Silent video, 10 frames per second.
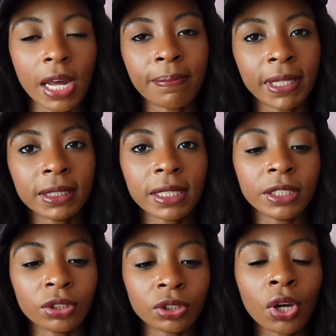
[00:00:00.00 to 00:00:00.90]
and
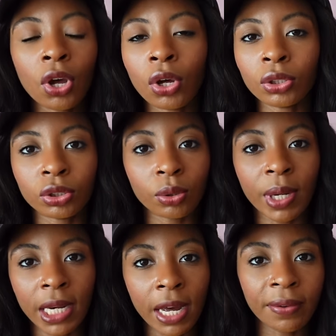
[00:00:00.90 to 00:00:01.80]
basically just
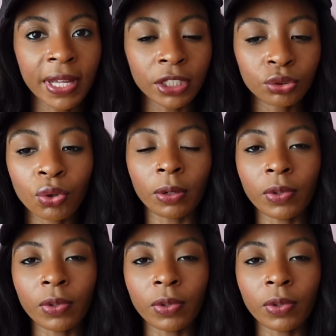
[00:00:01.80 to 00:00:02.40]
sorting out that drawer.